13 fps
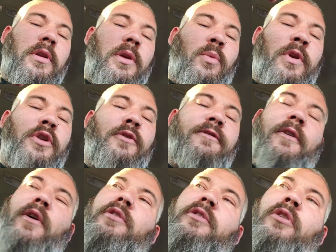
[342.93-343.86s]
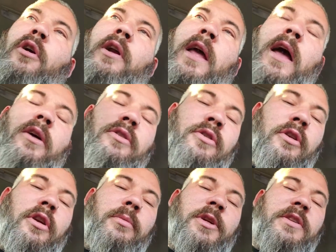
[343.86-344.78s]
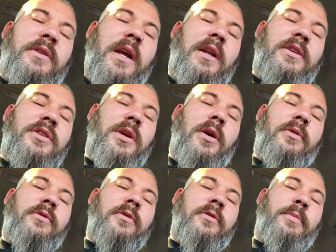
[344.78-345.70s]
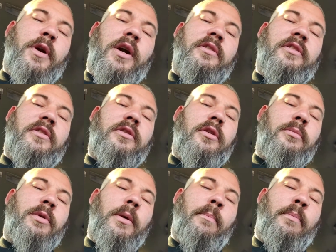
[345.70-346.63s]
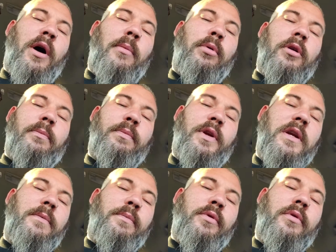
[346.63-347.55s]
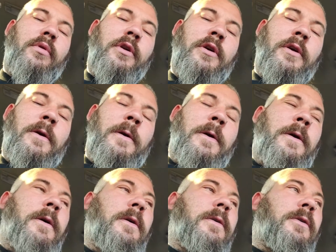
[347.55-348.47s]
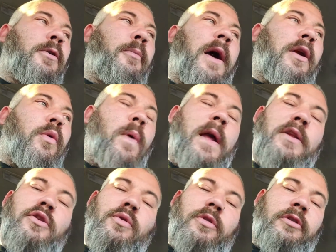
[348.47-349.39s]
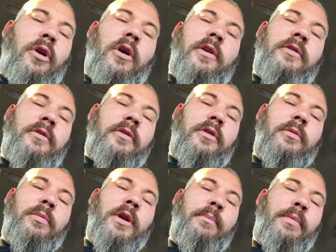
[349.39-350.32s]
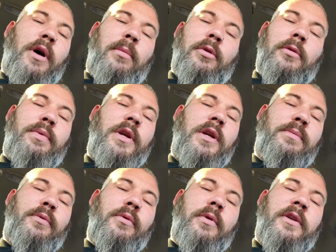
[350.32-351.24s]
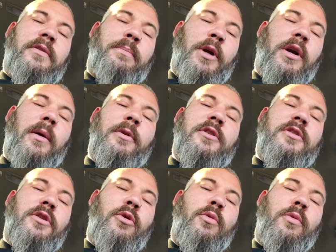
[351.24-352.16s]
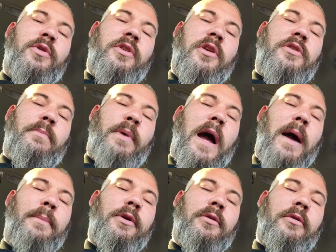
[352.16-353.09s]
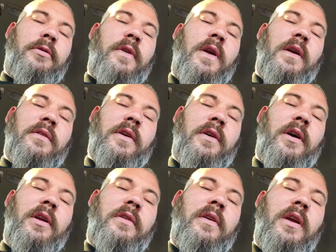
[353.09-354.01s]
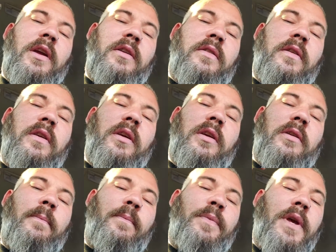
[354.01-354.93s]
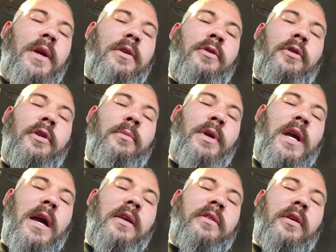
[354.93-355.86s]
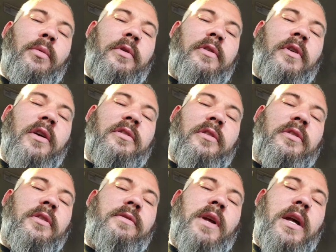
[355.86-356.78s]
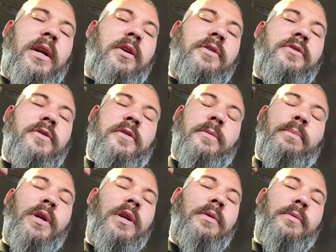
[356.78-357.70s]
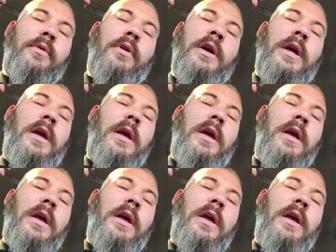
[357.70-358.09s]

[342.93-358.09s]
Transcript: When you first start out, you're going to be staying in shelters because it's going to be a bubble of people. No matter when you start, there's going to be a bubble of people. It's becoming such a popular thing to hike the AT that you're going to be out there with dozens, if not hundreds of people.